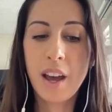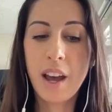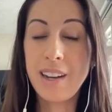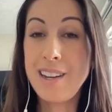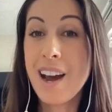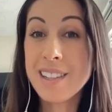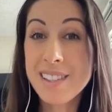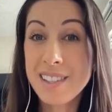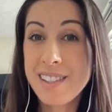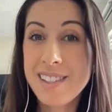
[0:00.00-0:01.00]

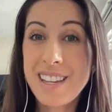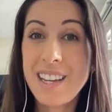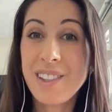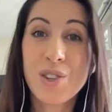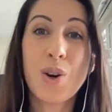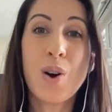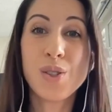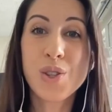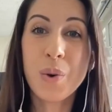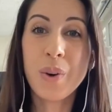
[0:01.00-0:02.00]
Nuts and seeds are
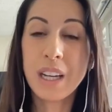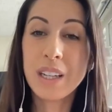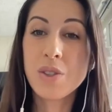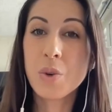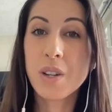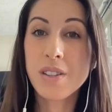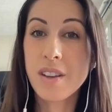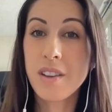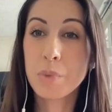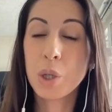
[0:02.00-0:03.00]
also a good
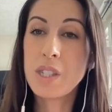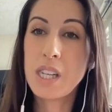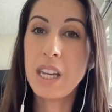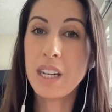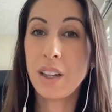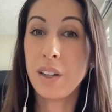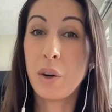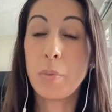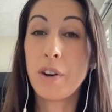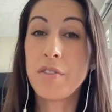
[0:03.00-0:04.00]
source of protein and a
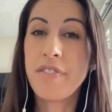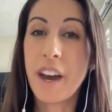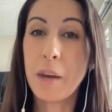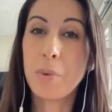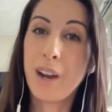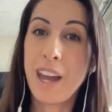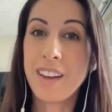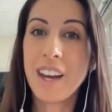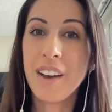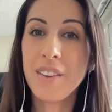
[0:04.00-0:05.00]
little bit of fiber
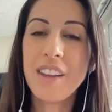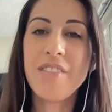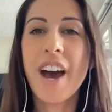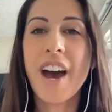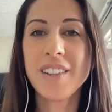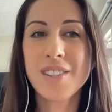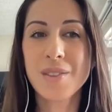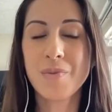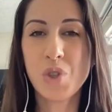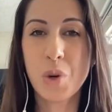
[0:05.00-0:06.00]
and healthy fats.